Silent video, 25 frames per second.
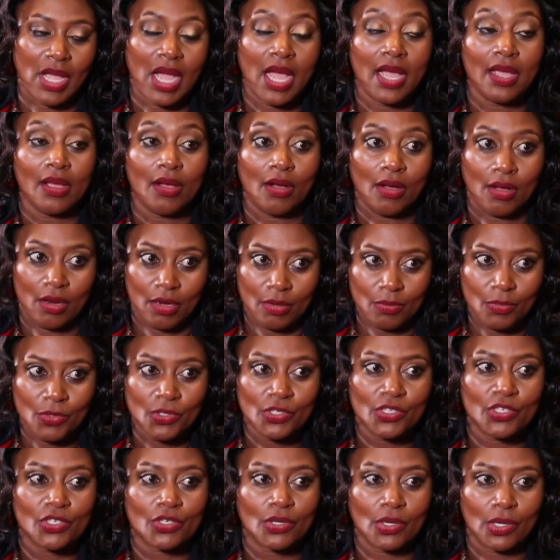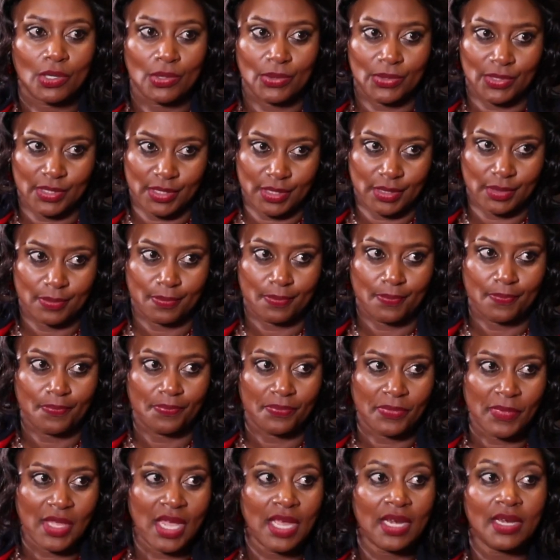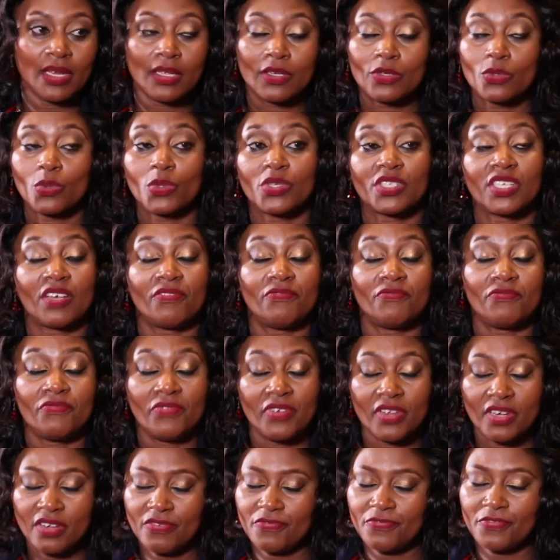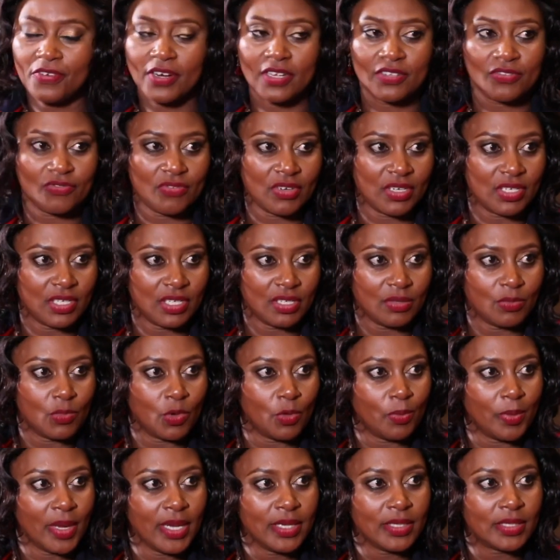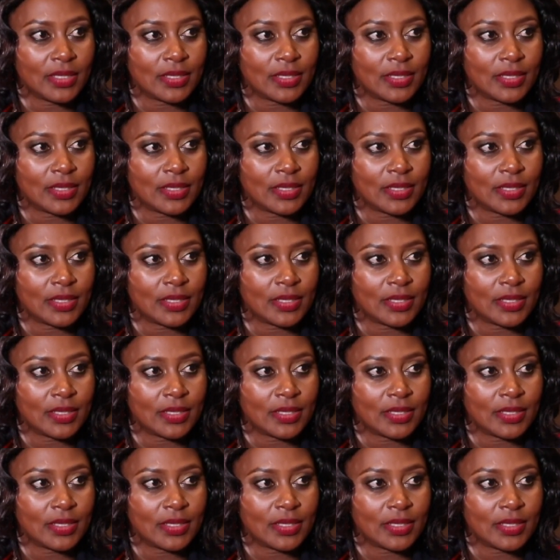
And it was a very frustrating moment.